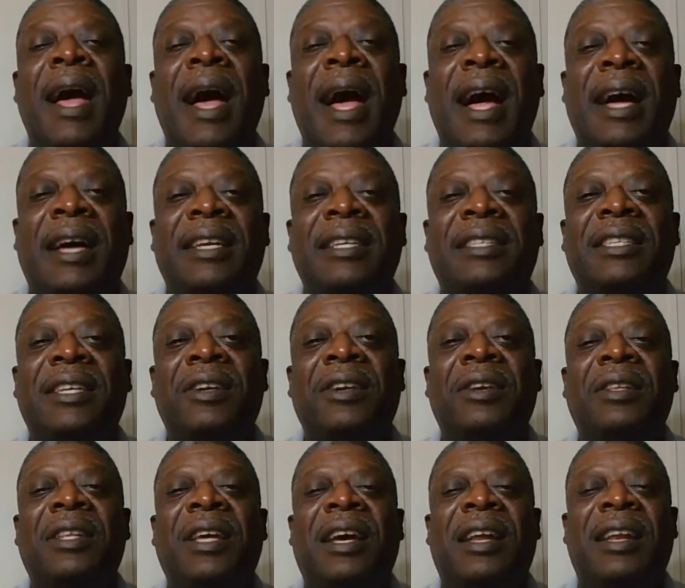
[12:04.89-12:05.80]
I could tell
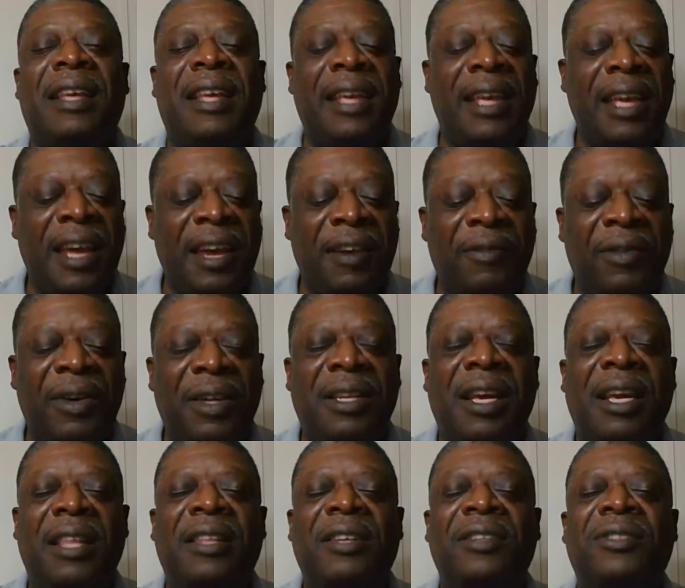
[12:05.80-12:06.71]
you that every
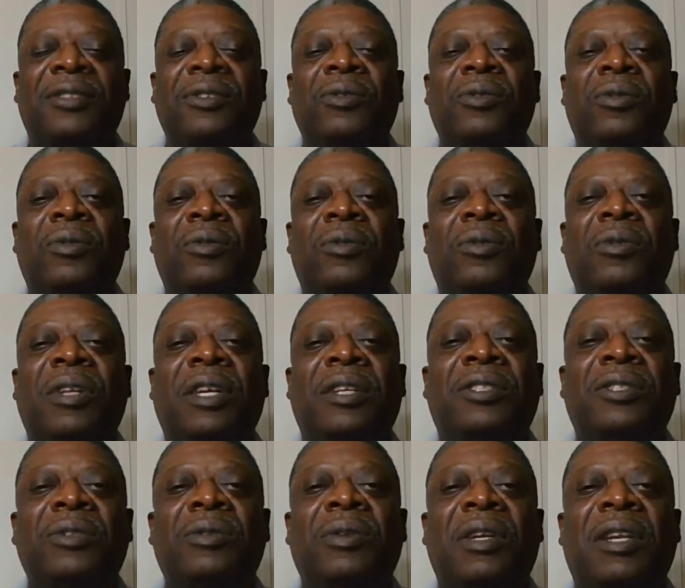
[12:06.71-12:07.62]
day that you
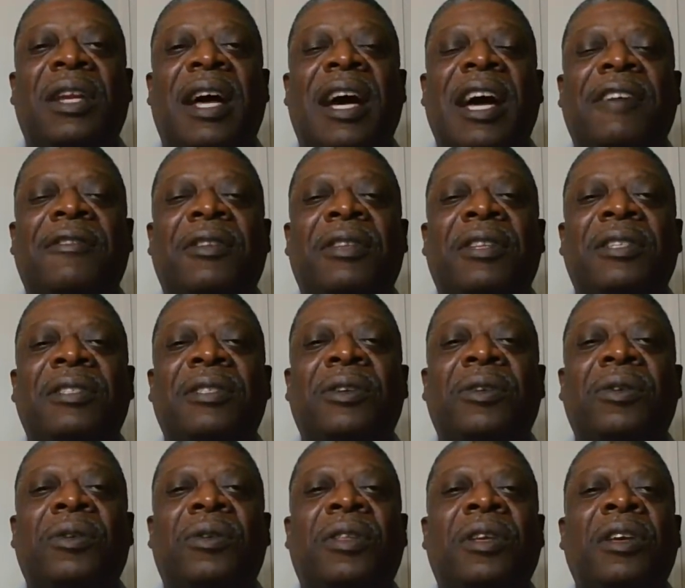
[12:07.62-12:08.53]
that you are alive on this
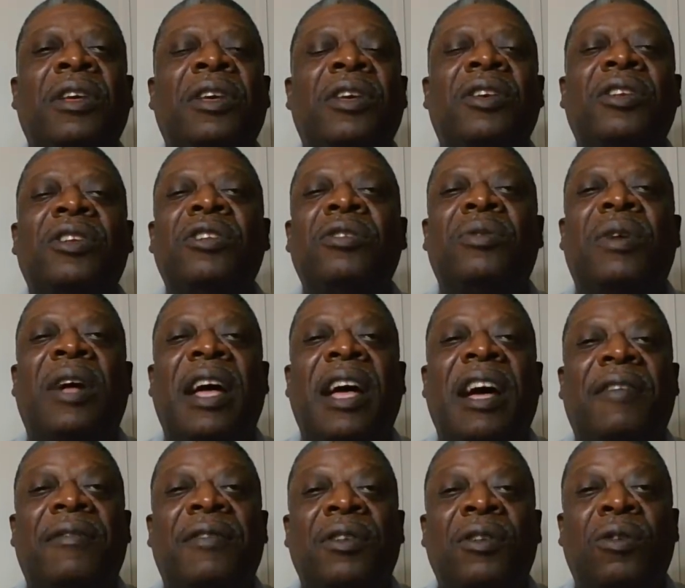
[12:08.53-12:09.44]
earth, you will
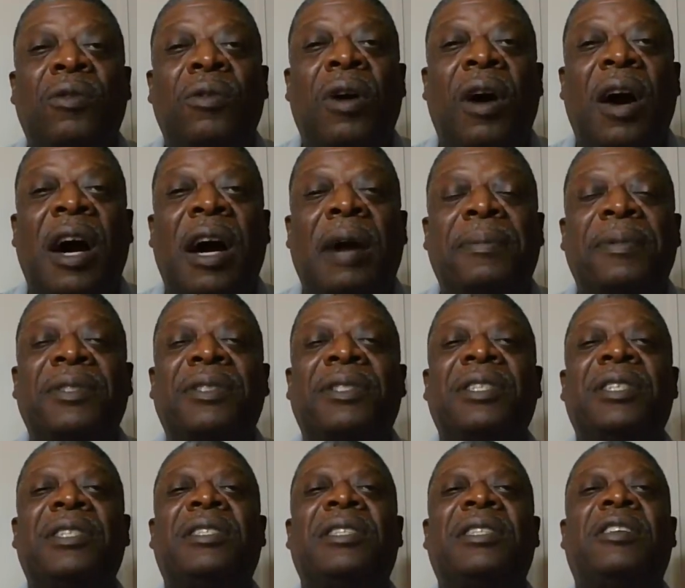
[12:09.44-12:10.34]
have no
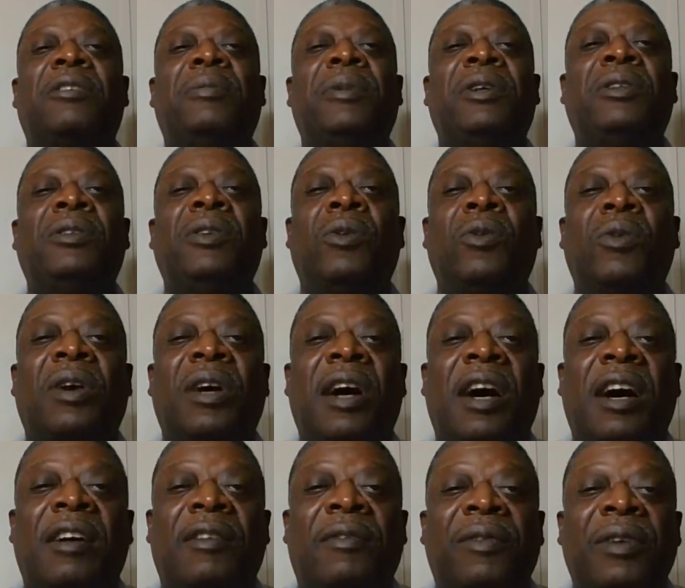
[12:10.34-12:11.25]
opposition. There'll be no
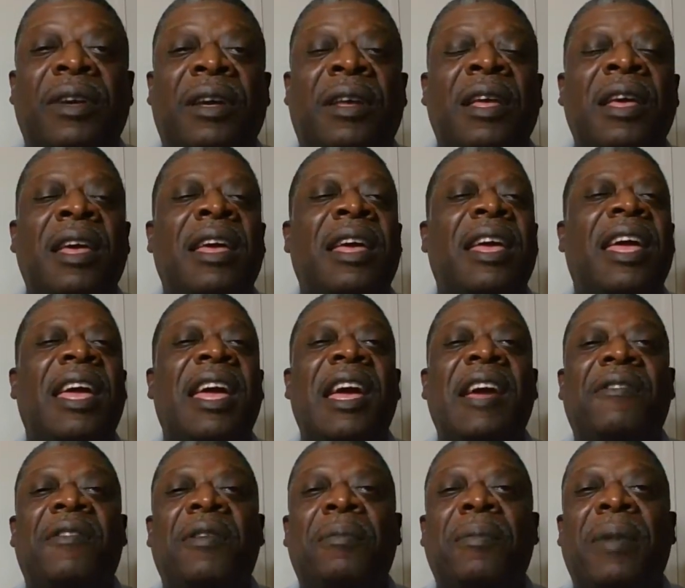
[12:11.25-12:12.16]
conflict.
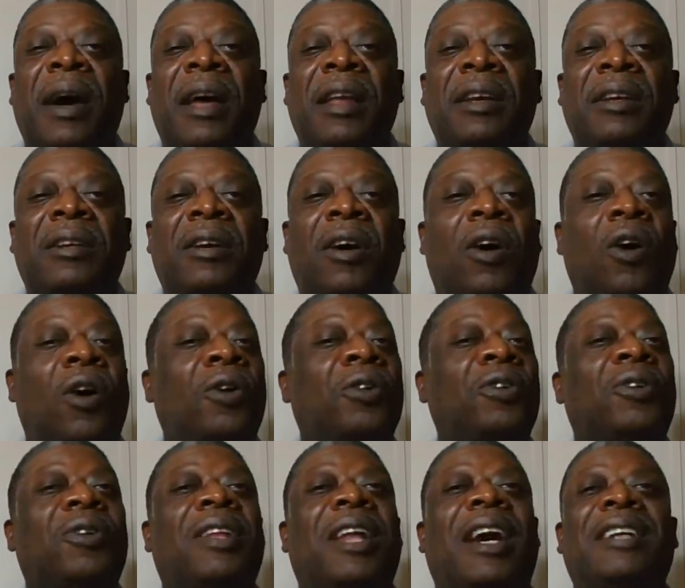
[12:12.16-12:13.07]
Everybody, all
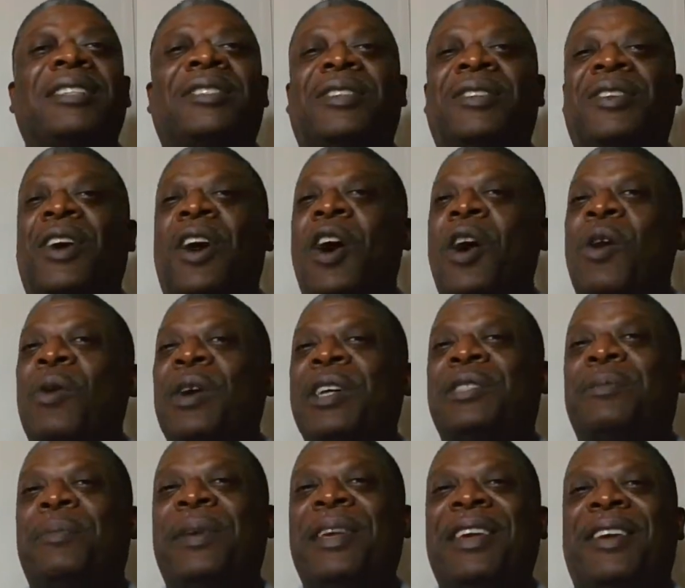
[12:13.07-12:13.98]
your lights will
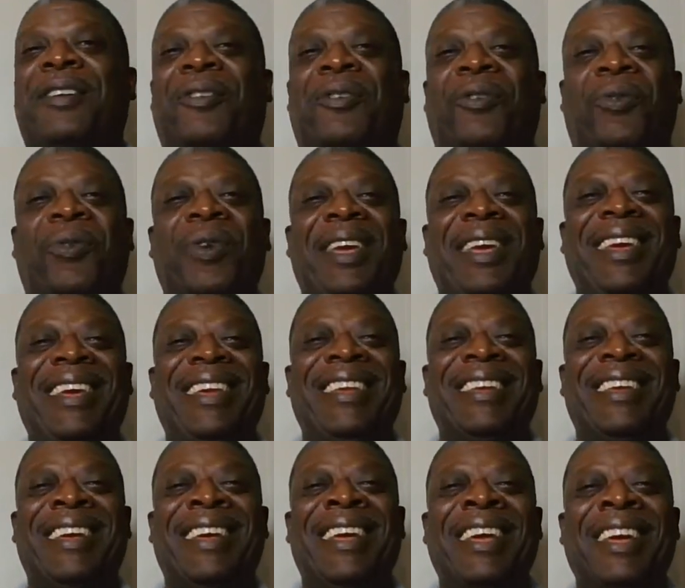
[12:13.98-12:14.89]
always be
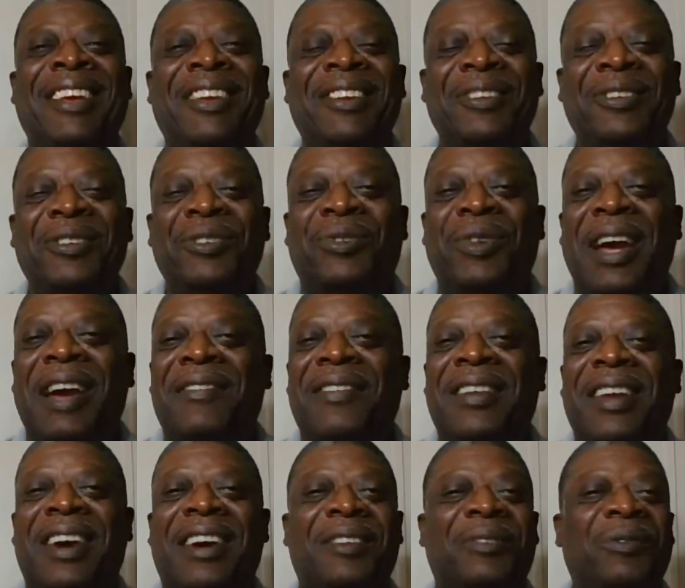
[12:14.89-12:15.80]
green. you
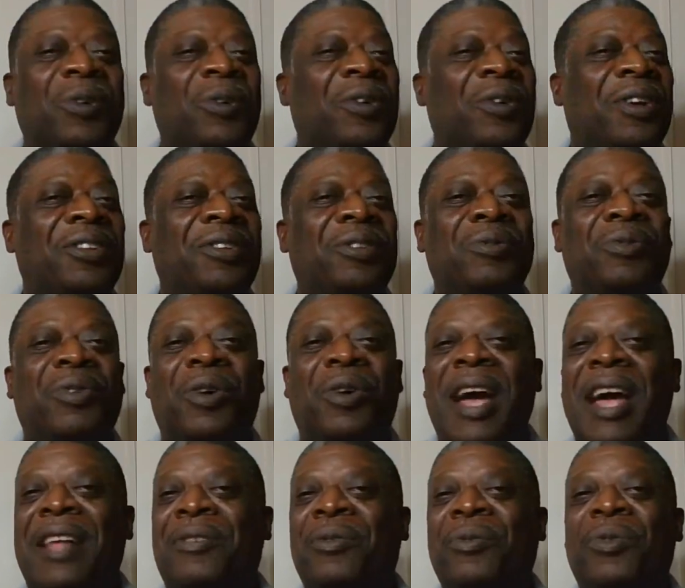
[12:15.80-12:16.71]
driving down the road and you
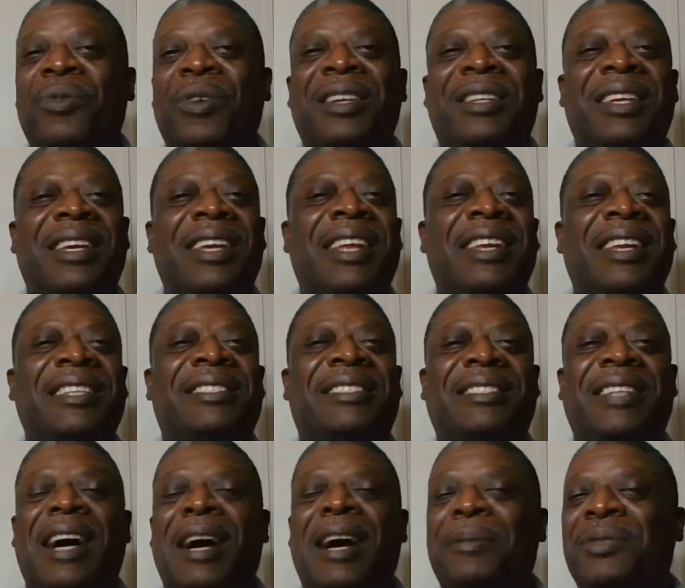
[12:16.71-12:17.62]
won't have to run into any
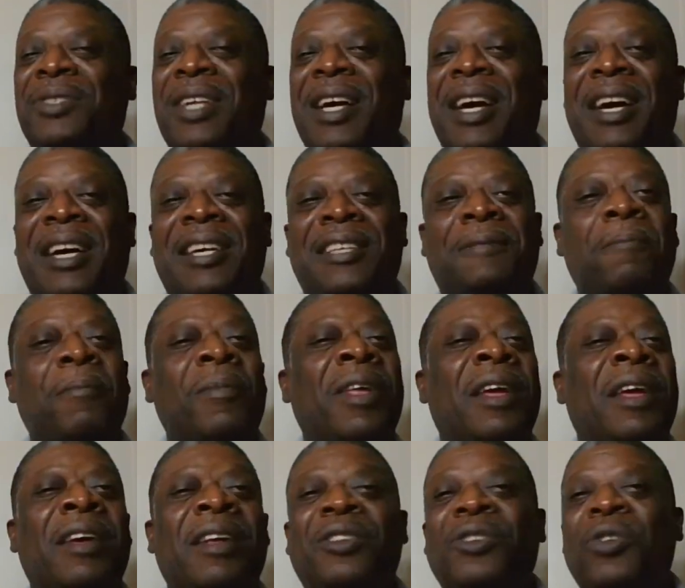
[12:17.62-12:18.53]
stop signs,
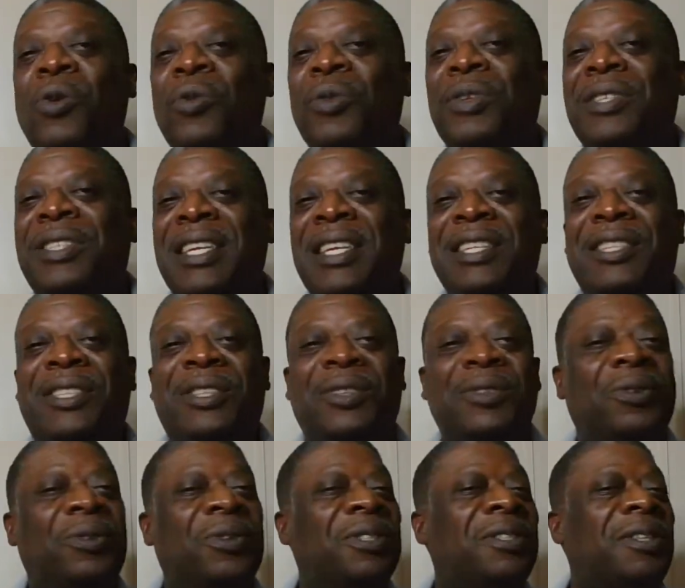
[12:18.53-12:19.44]
no
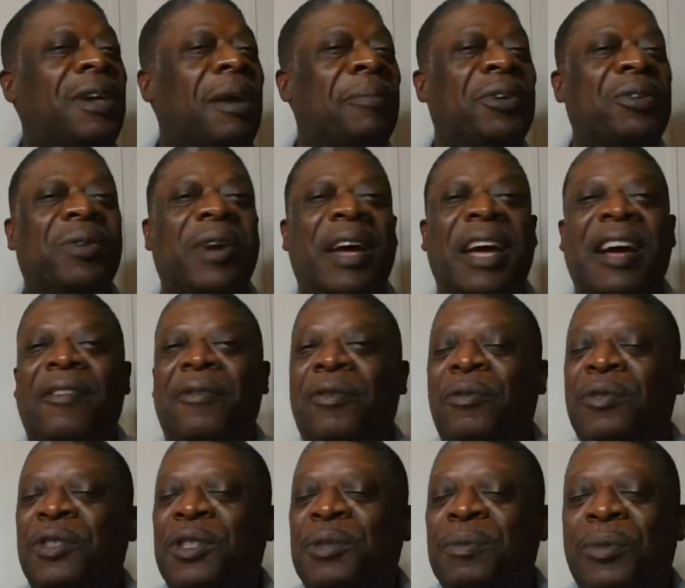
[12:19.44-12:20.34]
detours. I mean, you have
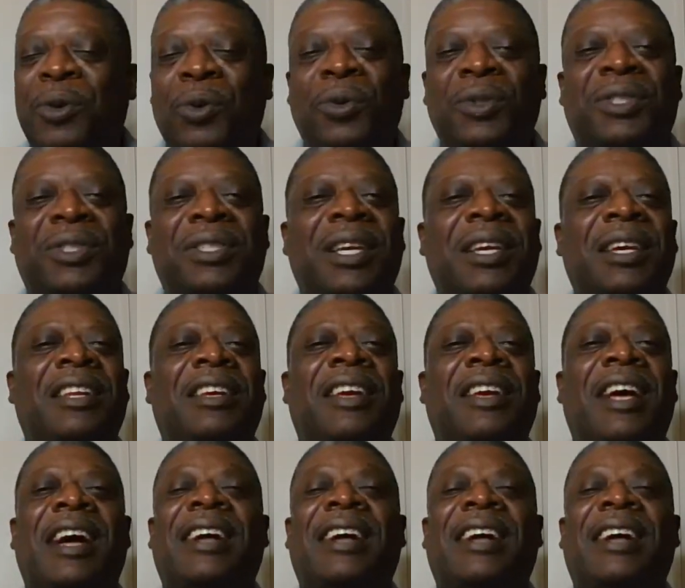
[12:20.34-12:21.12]
smooth sailing.